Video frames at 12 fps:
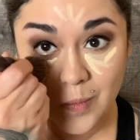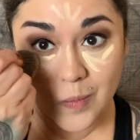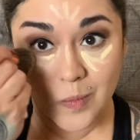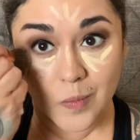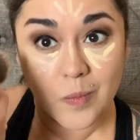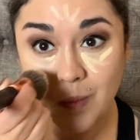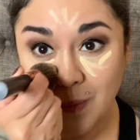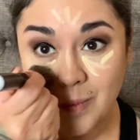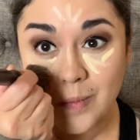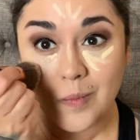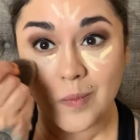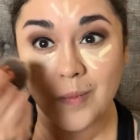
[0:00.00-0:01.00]
Same
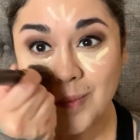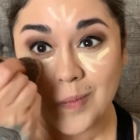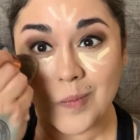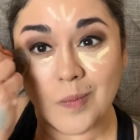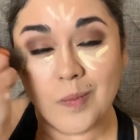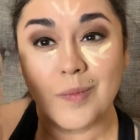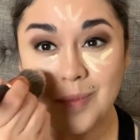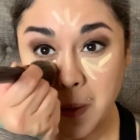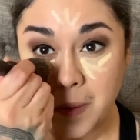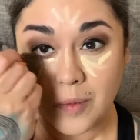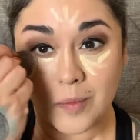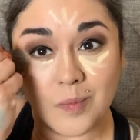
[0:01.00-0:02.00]
method, pat, pat,
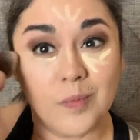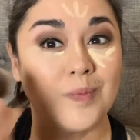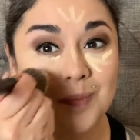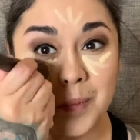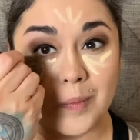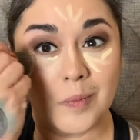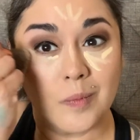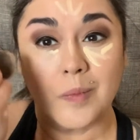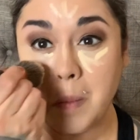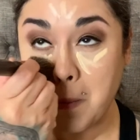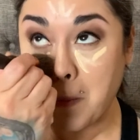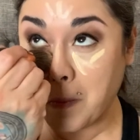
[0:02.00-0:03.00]
pat, pat, pat, pat
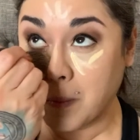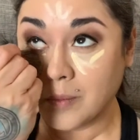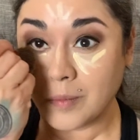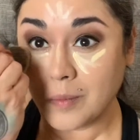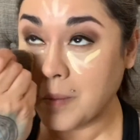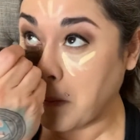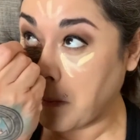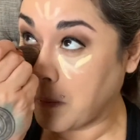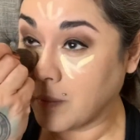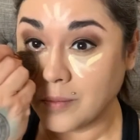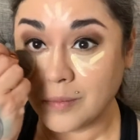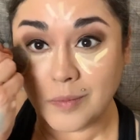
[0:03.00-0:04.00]
that foundation brush.